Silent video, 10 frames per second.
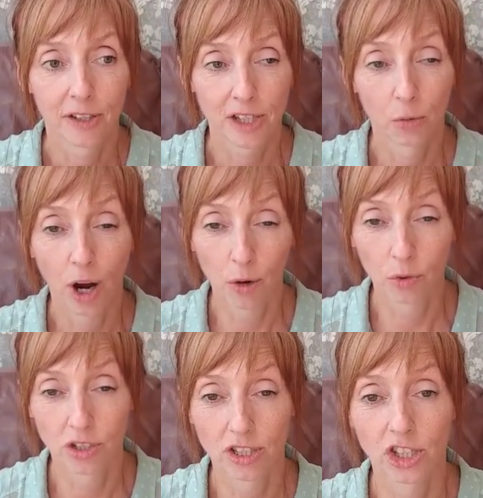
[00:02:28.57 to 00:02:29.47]
So what I
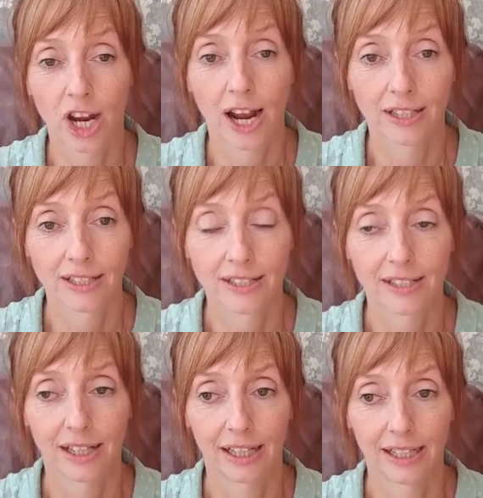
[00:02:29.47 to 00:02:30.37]
would suggest
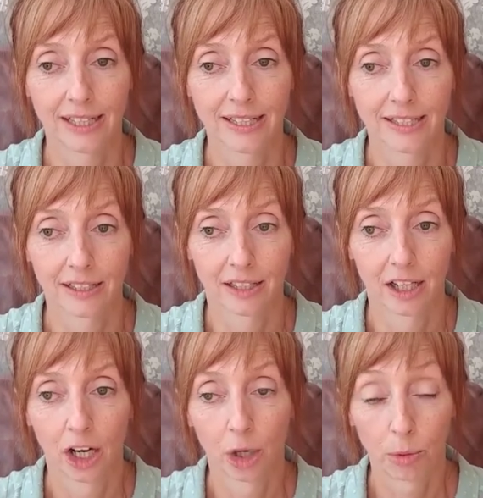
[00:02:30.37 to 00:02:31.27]
is
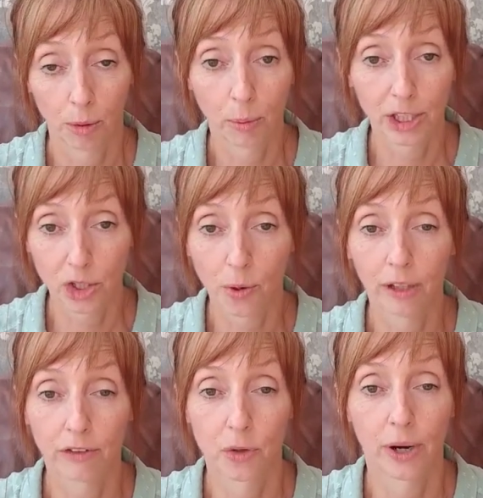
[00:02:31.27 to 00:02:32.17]
probably
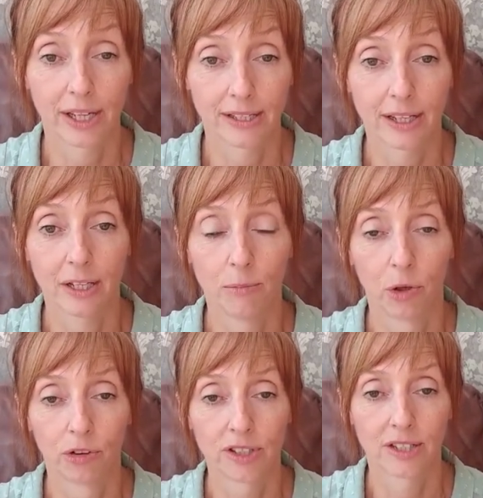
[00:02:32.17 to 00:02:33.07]
12 to 18
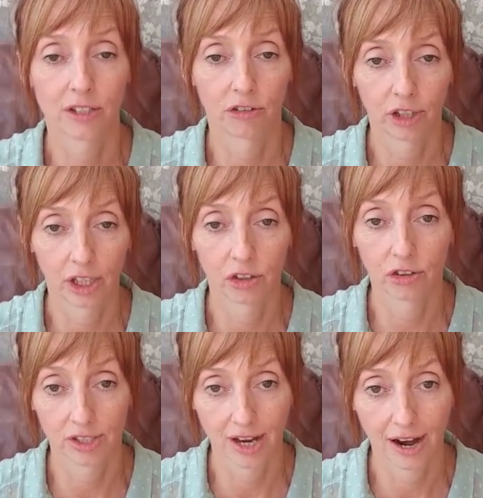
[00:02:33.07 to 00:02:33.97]
months is a really
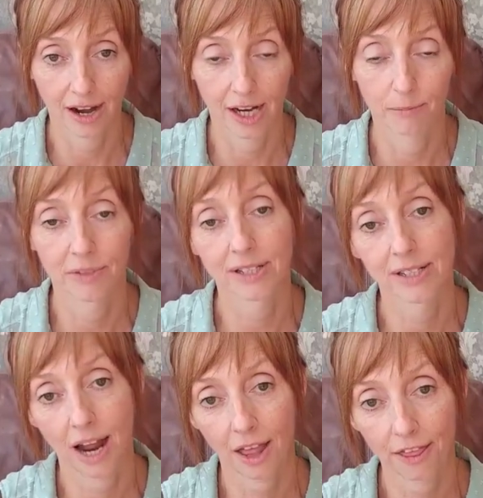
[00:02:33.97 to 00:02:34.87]
good time to
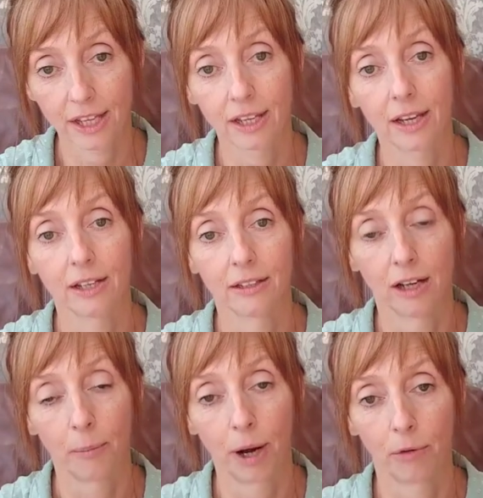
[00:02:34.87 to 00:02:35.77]
start thinking
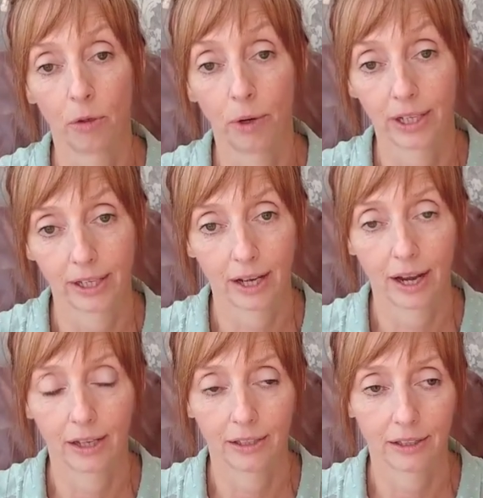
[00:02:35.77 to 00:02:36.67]
about your wedding
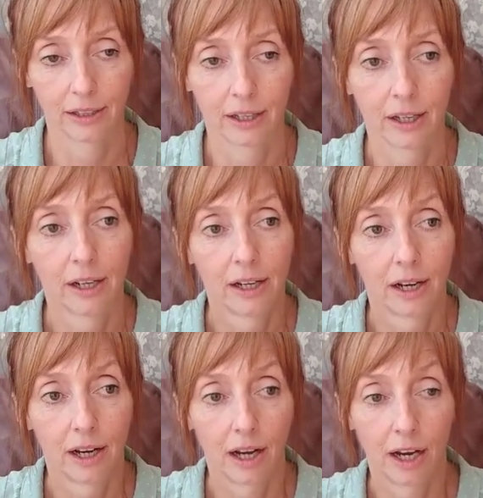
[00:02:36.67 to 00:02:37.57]

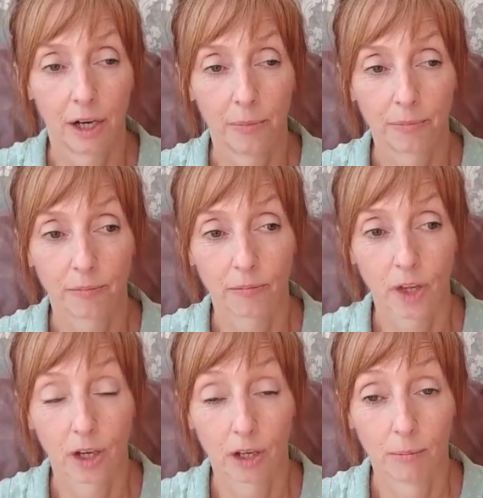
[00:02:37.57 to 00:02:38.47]
cake.
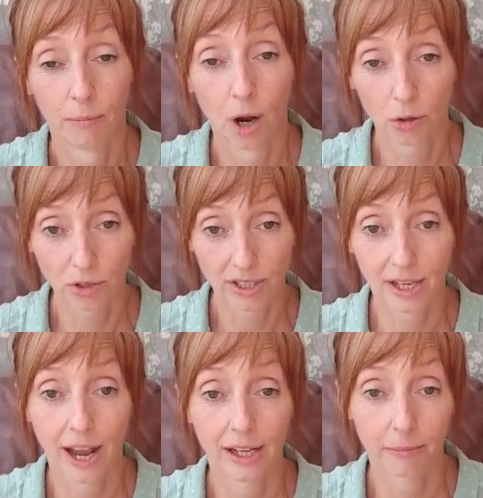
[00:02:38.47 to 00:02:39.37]
Most
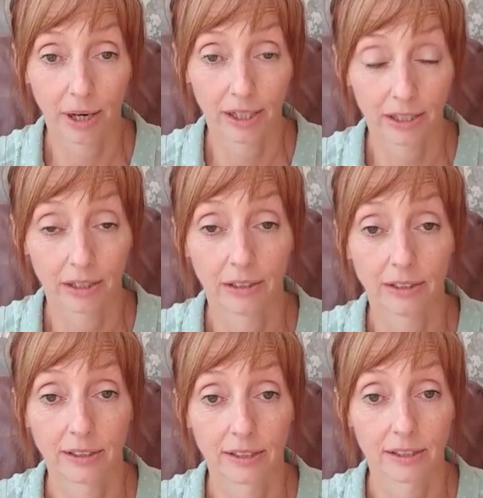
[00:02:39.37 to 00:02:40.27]
cake
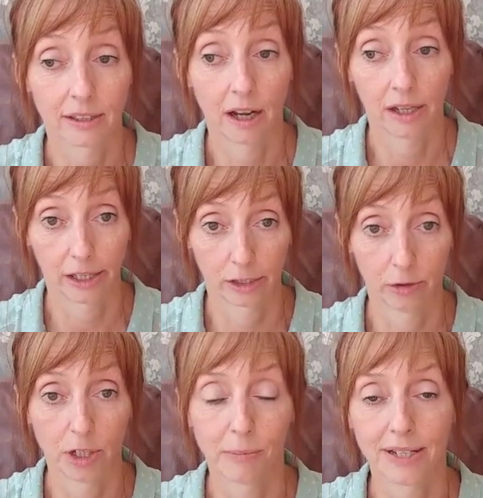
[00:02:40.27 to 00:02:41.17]
makers,
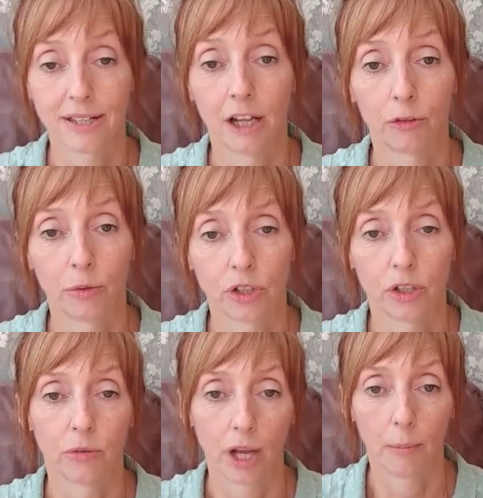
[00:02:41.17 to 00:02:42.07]
including myself, we
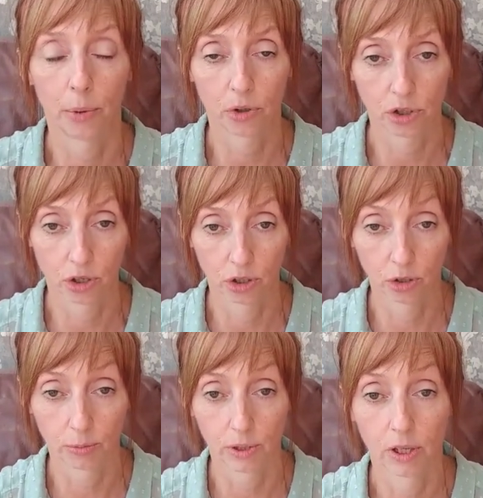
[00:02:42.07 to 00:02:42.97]
do get booked up